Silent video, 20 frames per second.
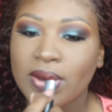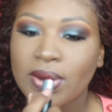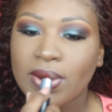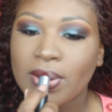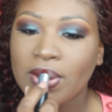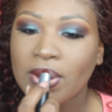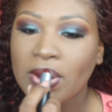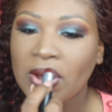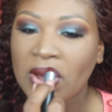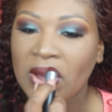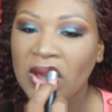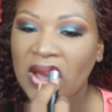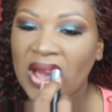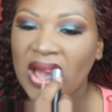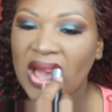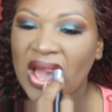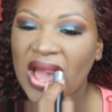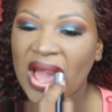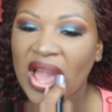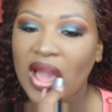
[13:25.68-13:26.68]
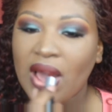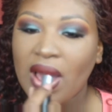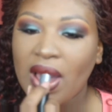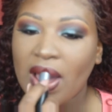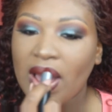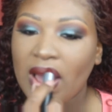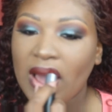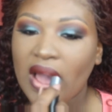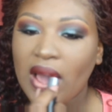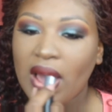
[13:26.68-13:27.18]

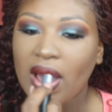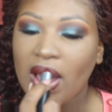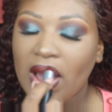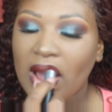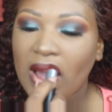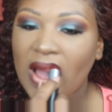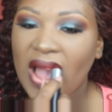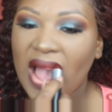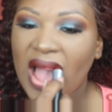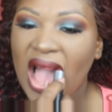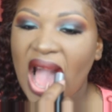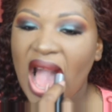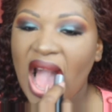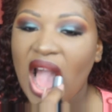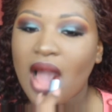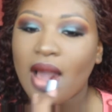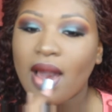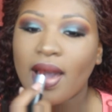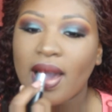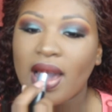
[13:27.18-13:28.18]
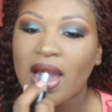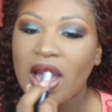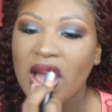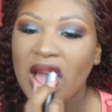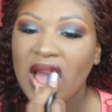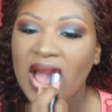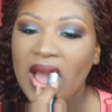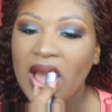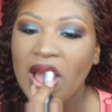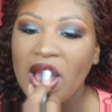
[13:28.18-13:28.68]

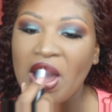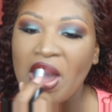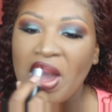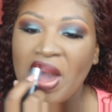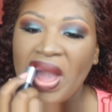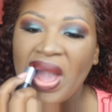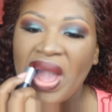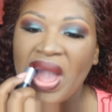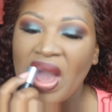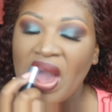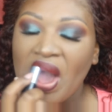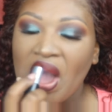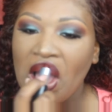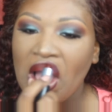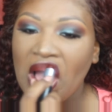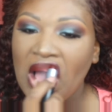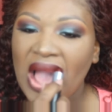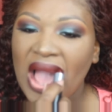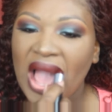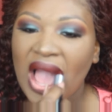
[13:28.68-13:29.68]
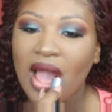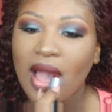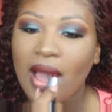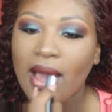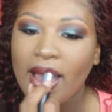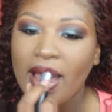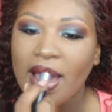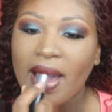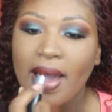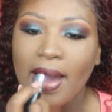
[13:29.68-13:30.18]

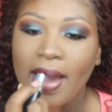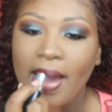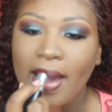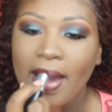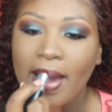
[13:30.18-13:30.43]
[no speech]